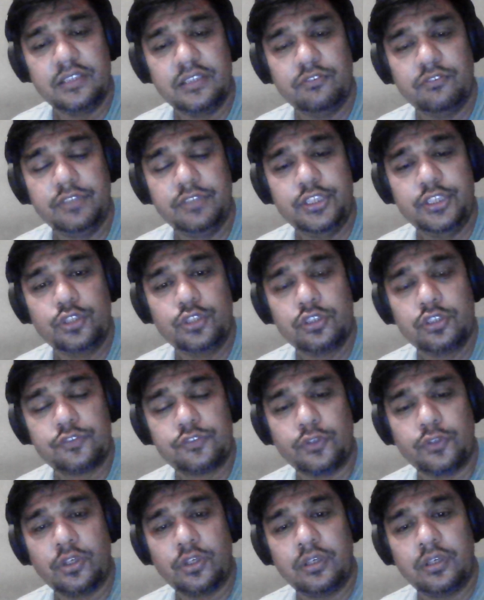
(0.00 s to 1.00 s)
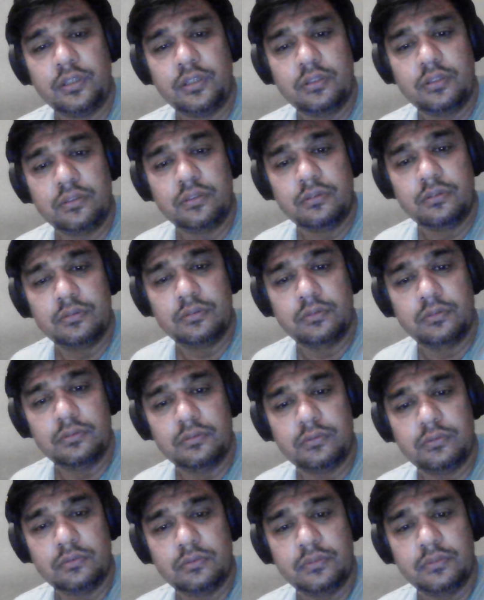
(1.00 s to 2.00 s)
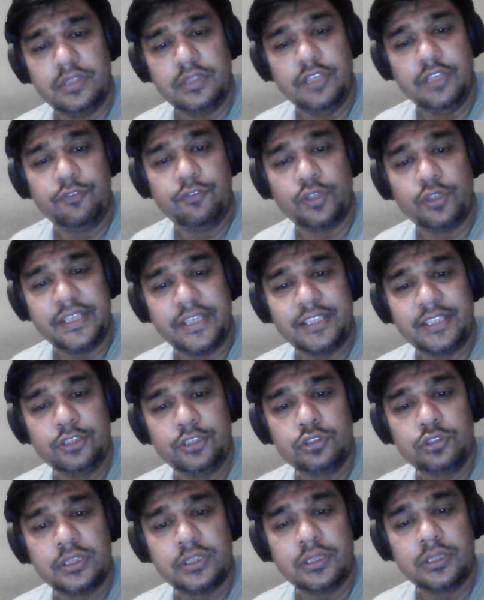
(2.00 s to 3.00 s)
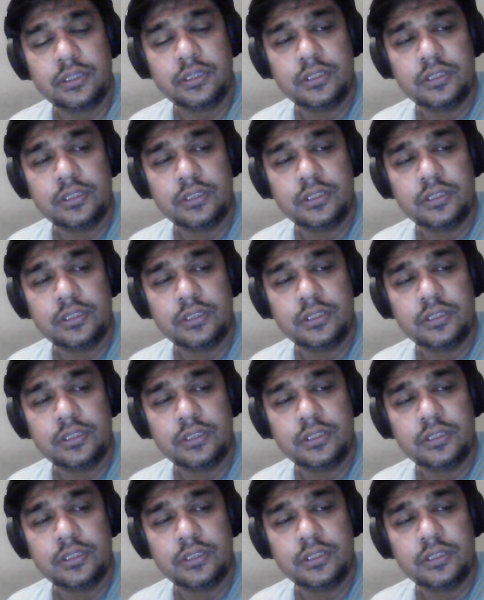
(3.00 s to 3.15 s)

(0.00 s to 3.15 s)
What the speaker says: videos for Infotech Tutor.